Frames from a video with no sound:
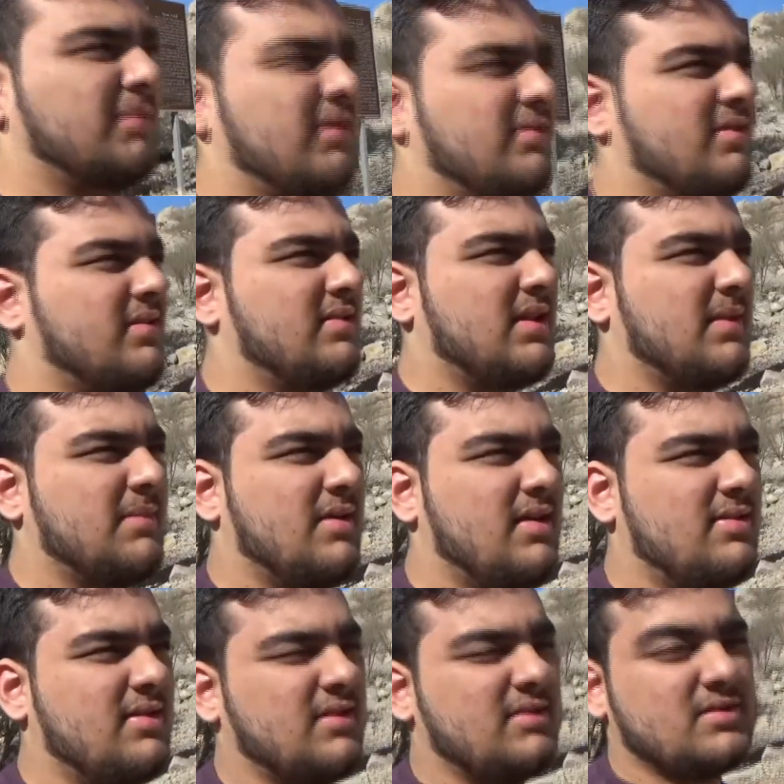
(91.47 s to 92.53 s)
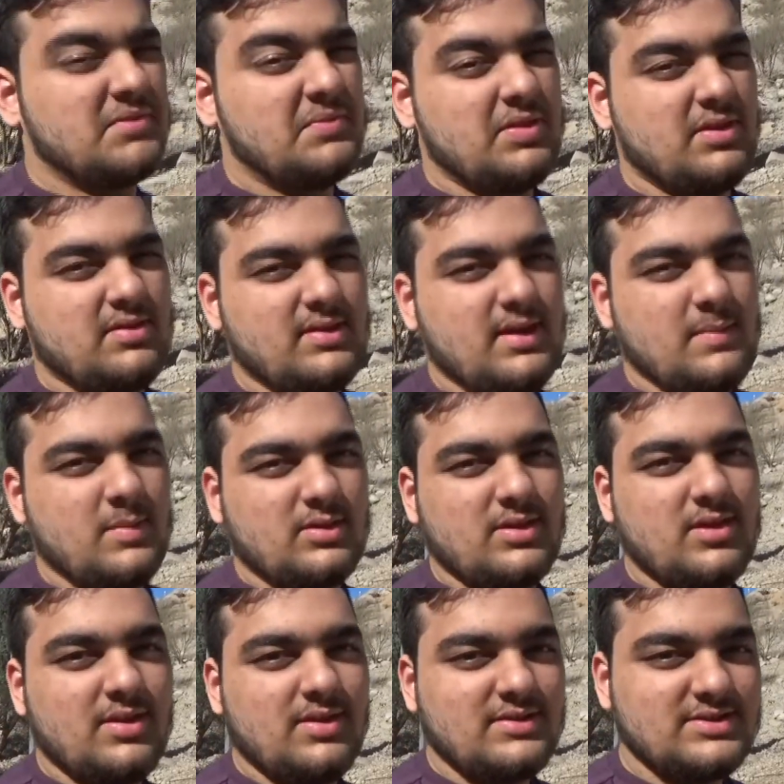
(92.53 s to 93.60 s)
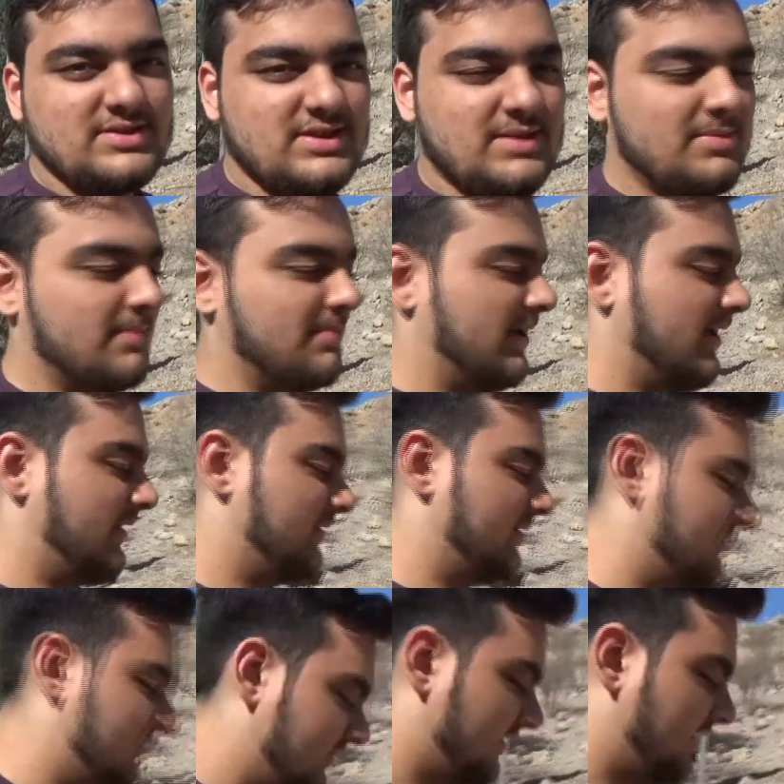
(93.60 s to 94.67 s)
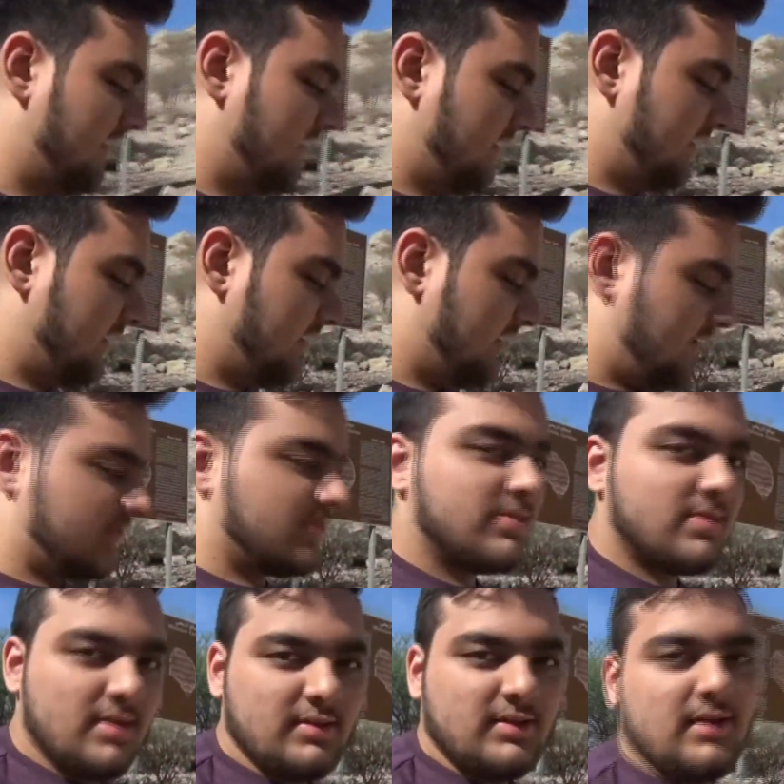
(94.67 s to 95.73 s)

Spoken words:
places, and I'm guessing it's going to be the same at the Sheba Palace, there's a